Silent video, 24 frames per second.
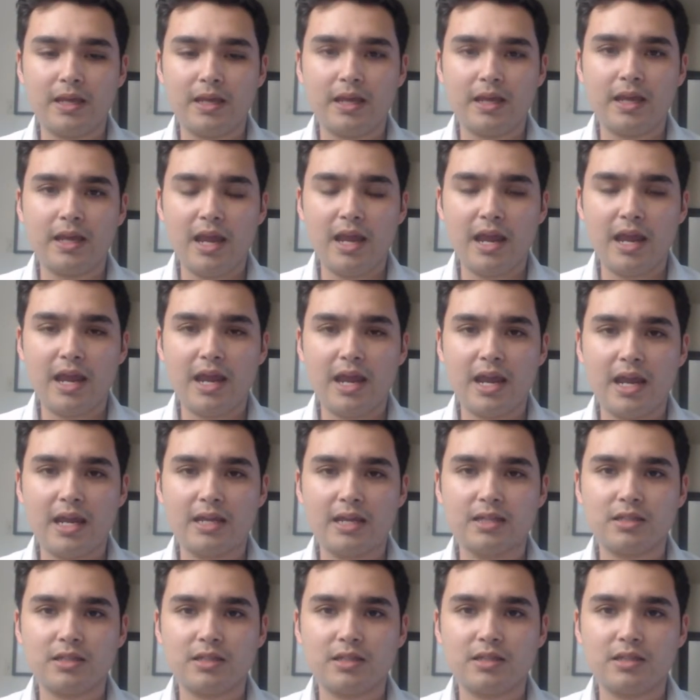
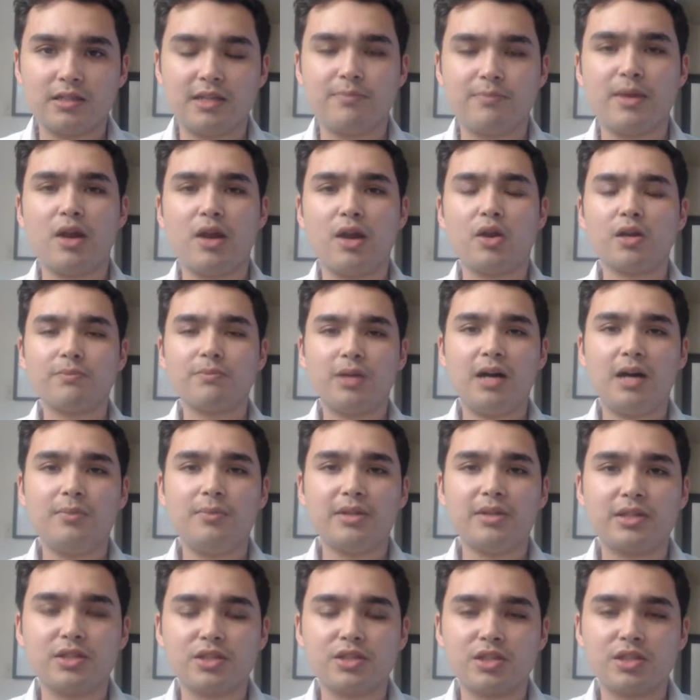And the American
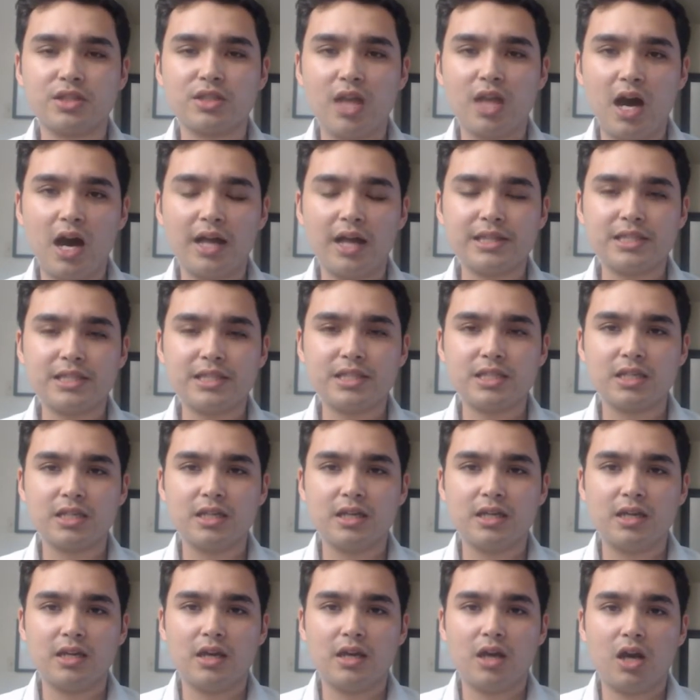public is not
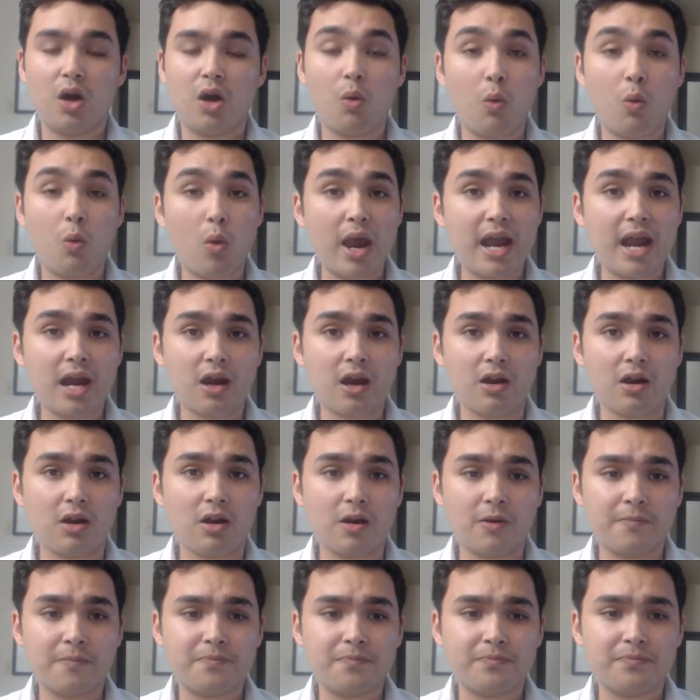
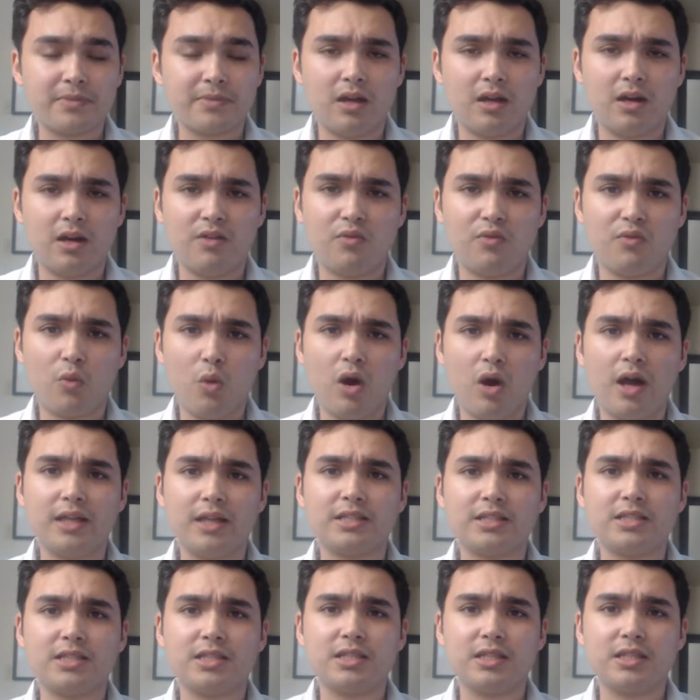aware of
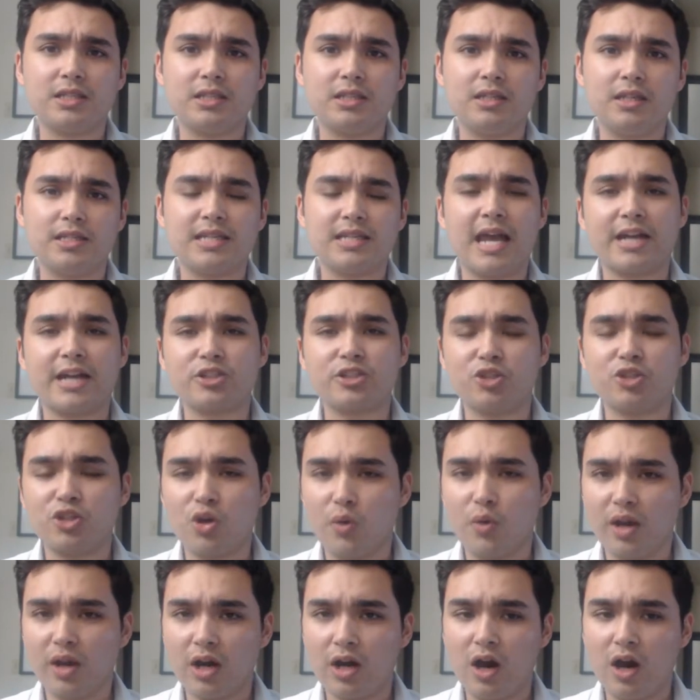what is actually
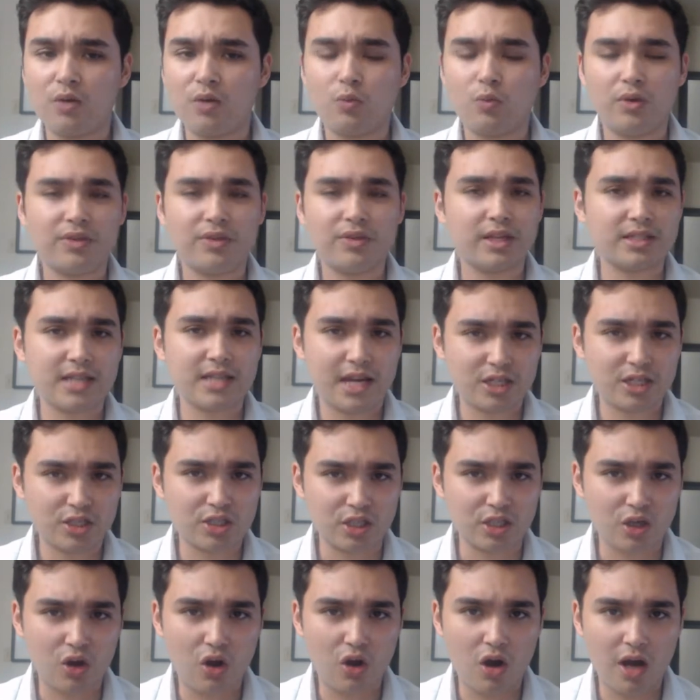going on, what things actually
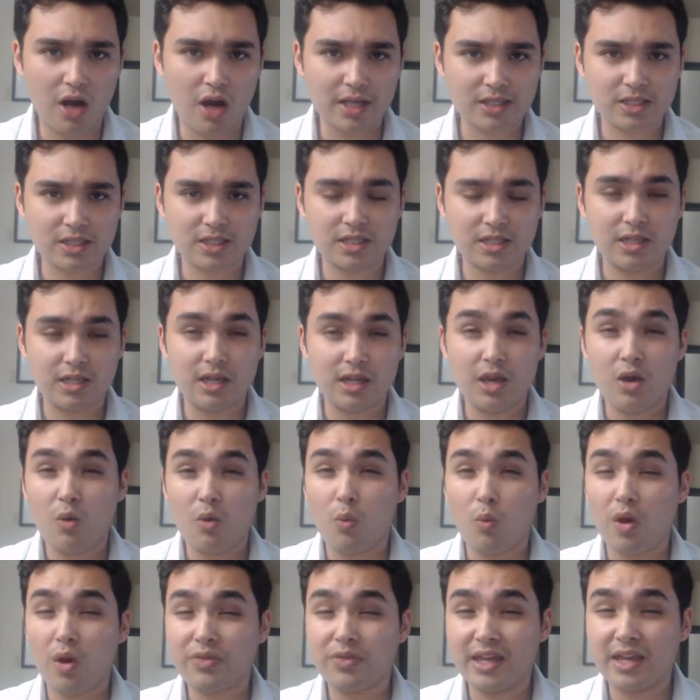cost,
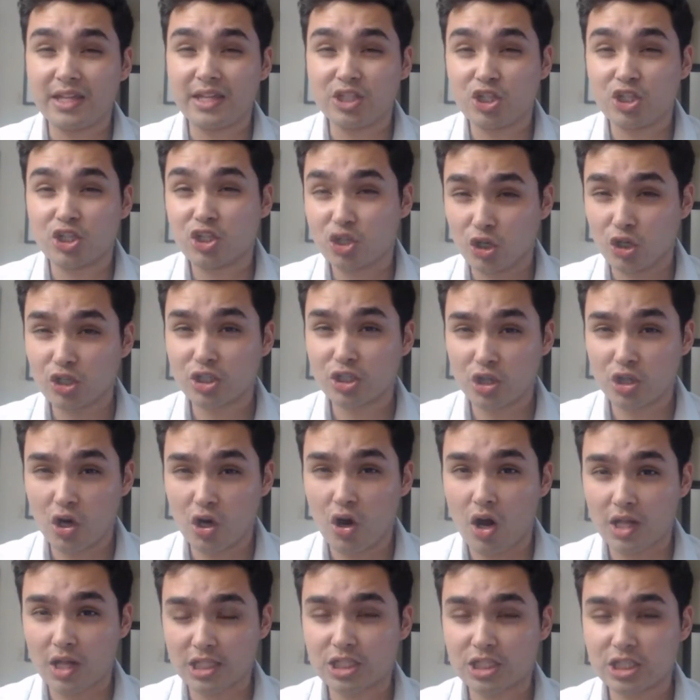what they should
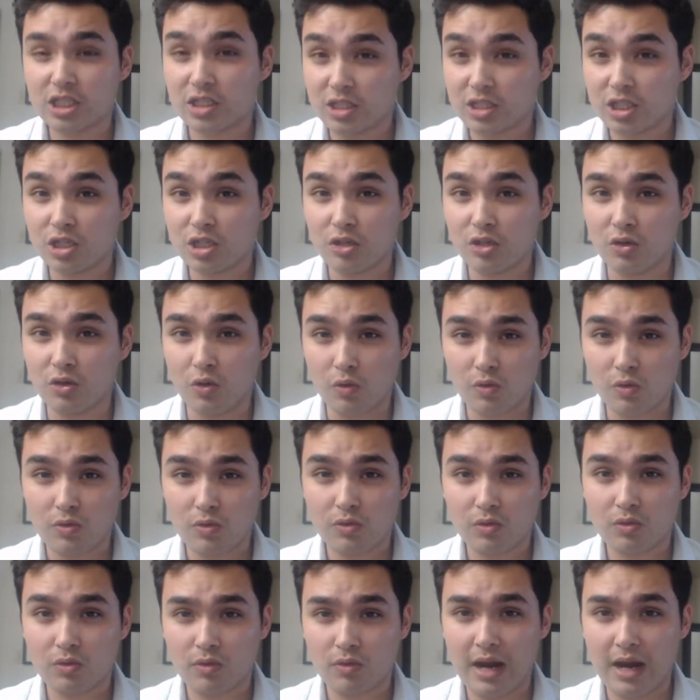cost too,
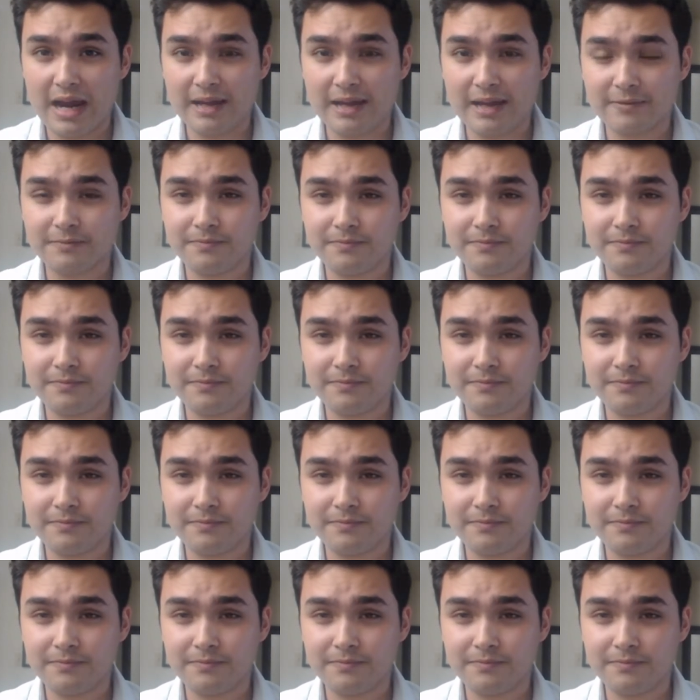right?